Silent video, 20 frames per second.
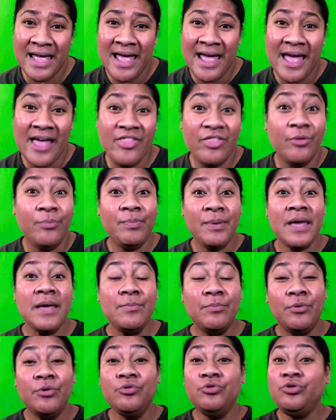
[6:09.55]
and the
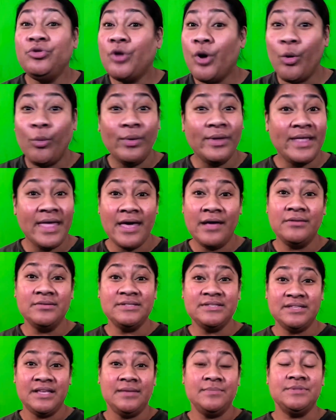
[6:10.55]
people no one else
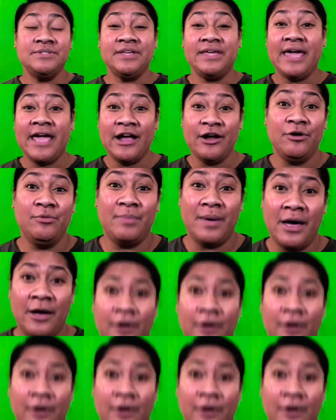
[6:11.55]
seems to care about.